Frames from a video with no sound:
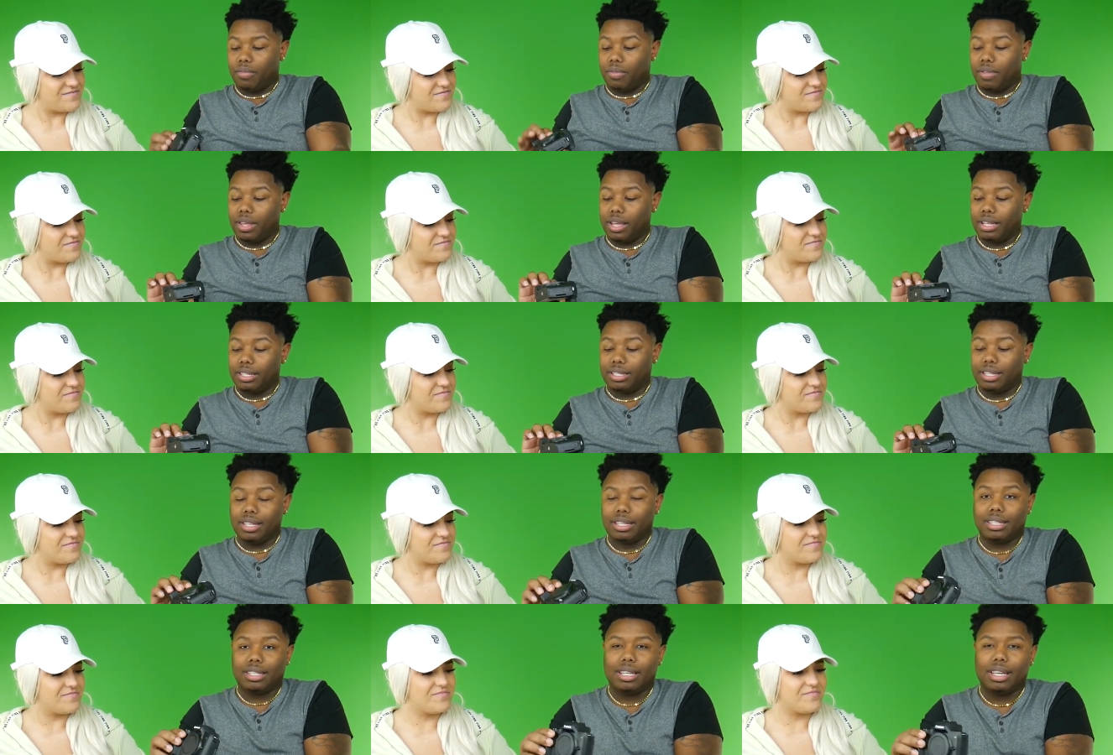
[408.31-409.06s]
Speaker 1: This
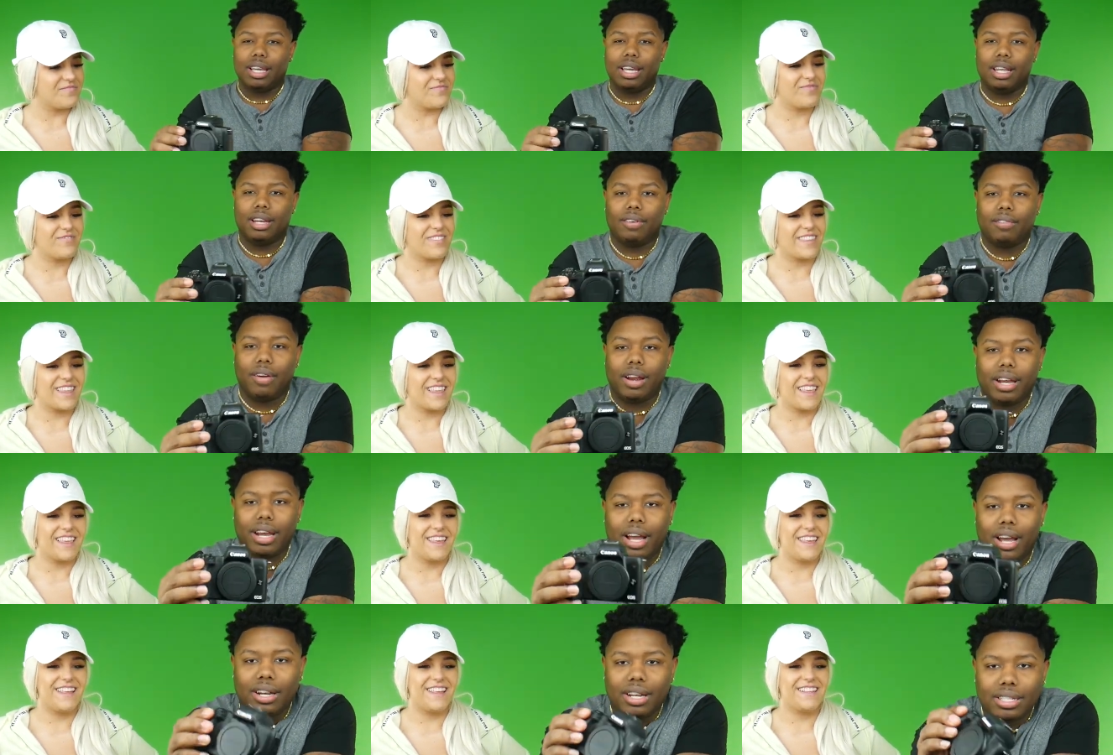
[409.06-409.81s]
is it.
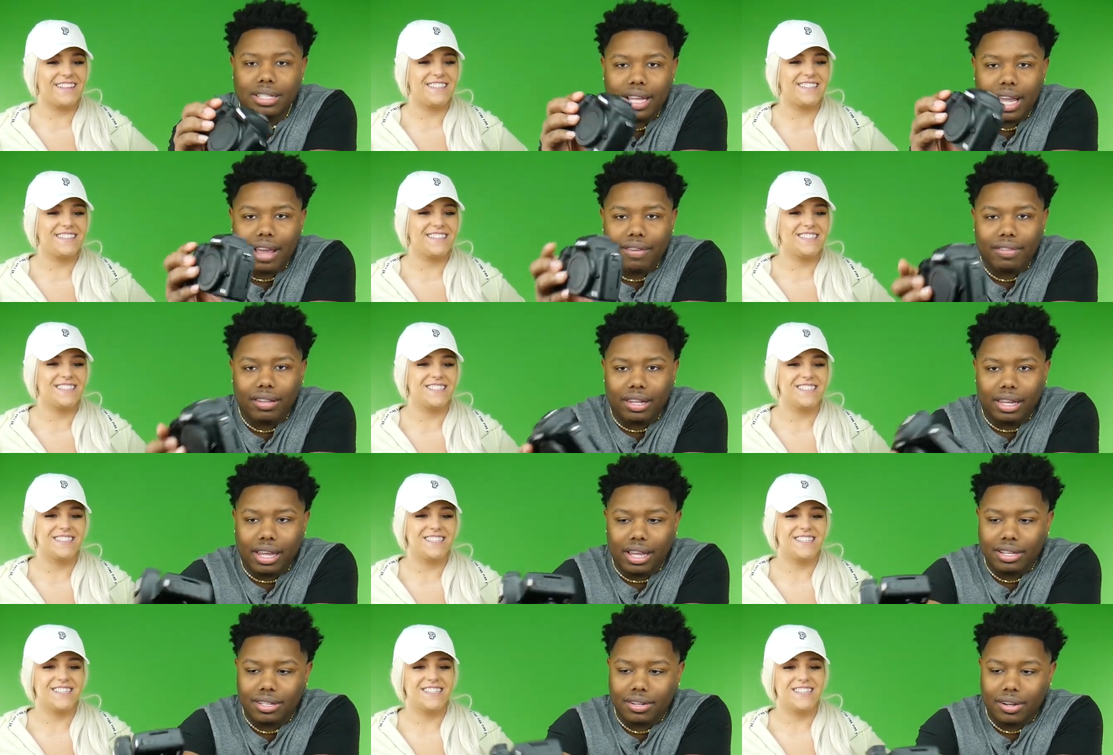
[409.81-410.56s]
Right now it doesn't have the
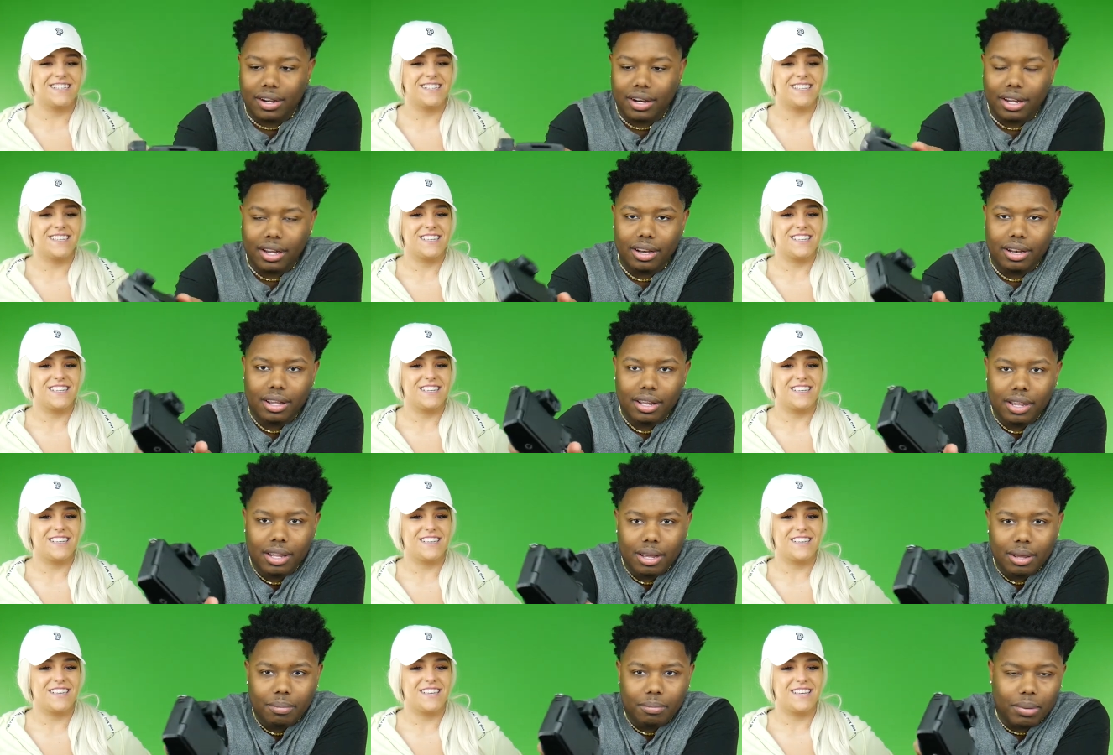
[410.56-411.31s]
lens on it.
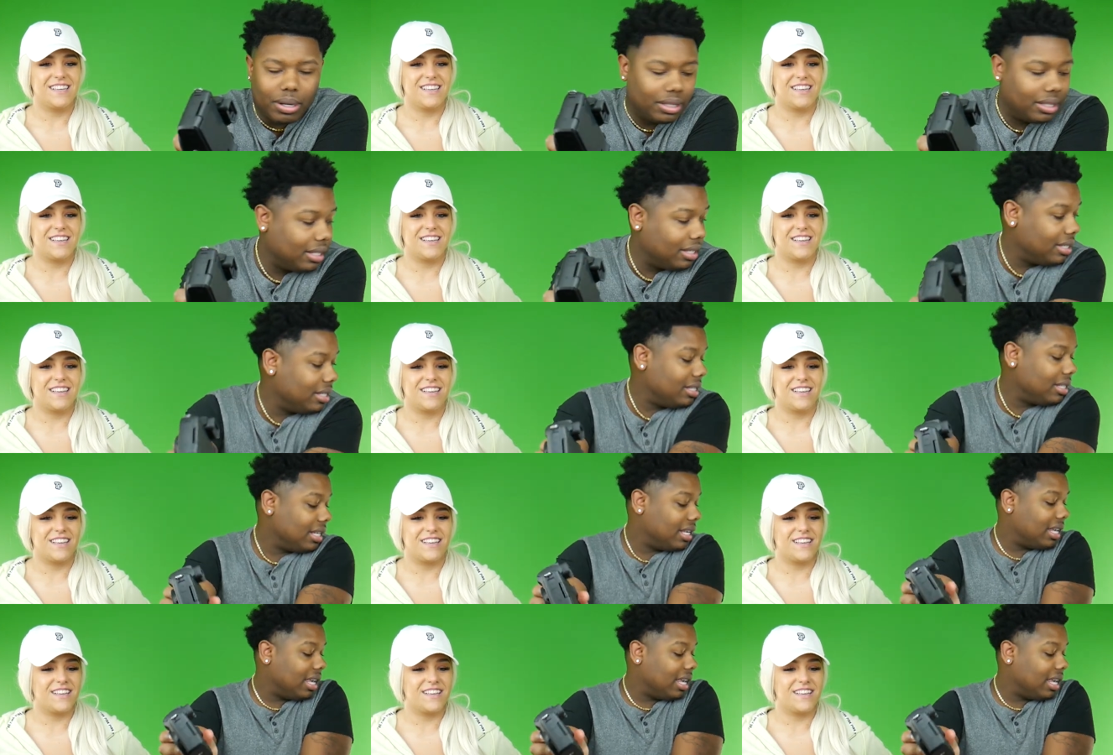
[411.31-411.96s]
But this is the